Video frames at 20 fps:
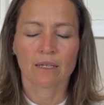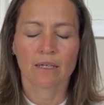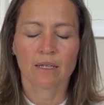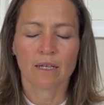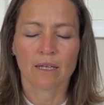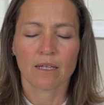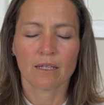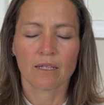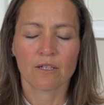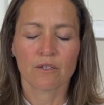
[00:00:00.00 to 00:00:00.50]

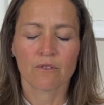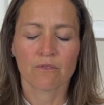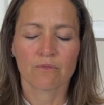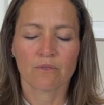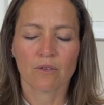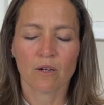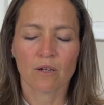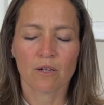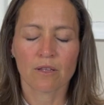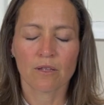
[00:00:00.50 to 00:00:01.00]
And then you
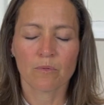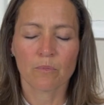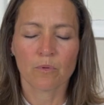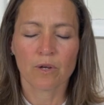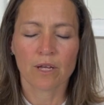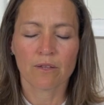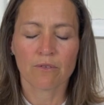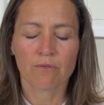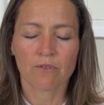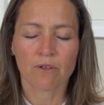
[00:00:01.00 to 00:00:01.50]
follow the
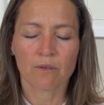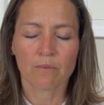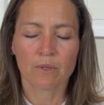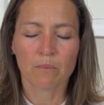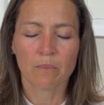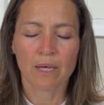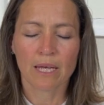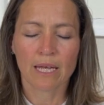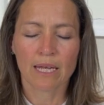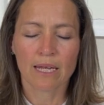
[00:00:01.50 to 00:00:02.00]
breath from the
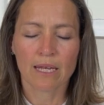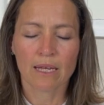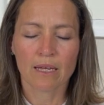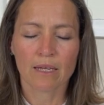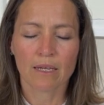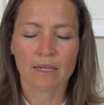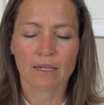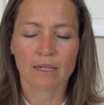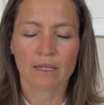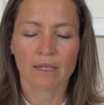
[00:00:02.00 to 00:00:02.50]
belly
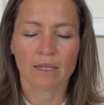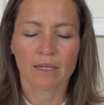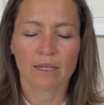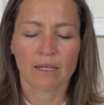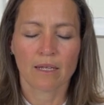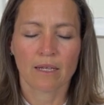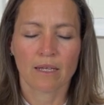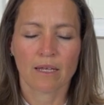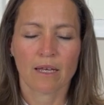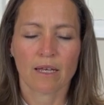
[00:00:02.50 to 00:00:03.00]

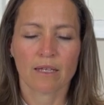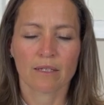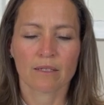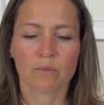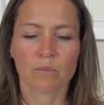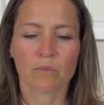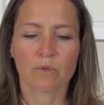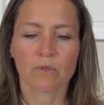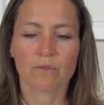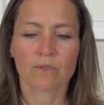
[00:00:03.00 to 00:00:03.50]
as it
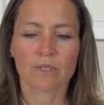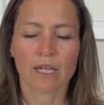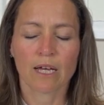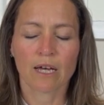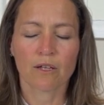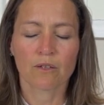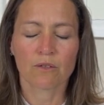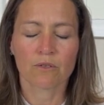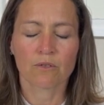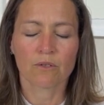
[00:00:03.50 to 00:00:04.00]
moves
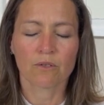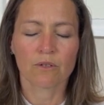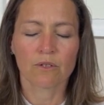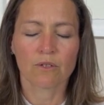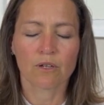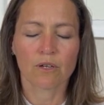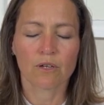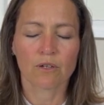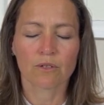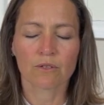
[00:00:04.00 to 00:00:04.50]
out through the
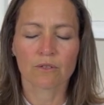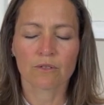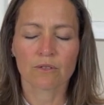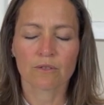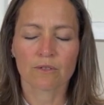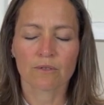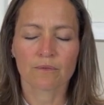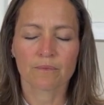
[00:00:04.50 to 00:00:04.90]
nose.